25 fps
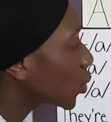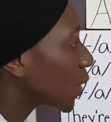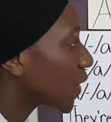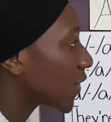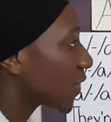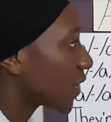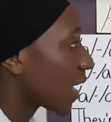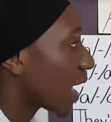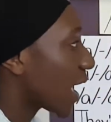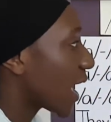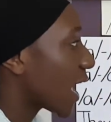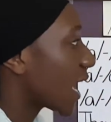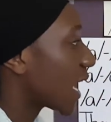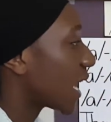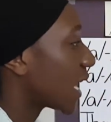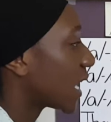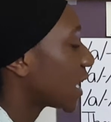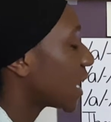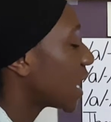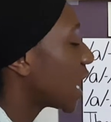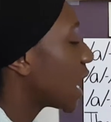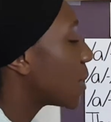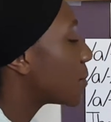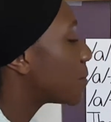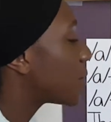with A,
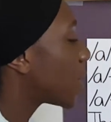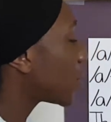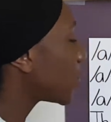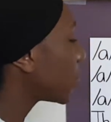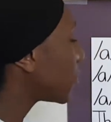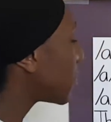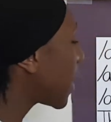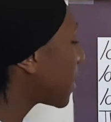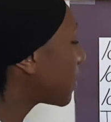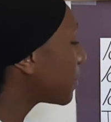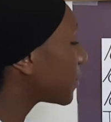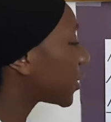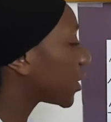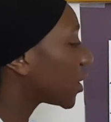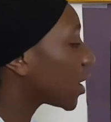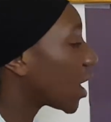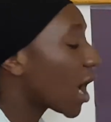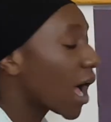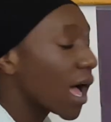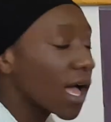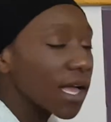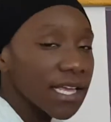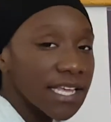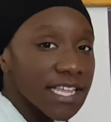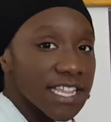but remember,
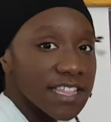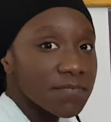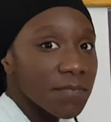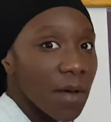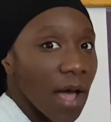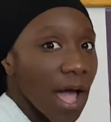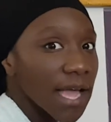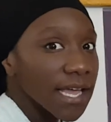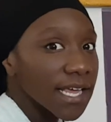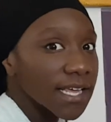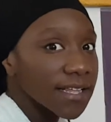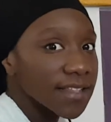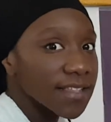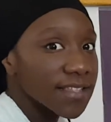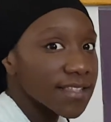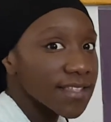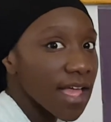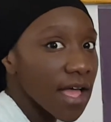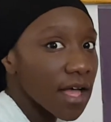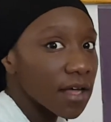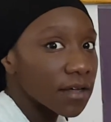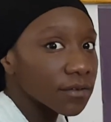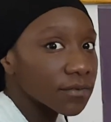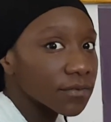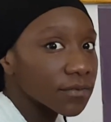is by
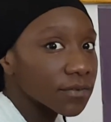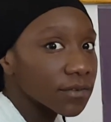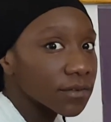itself.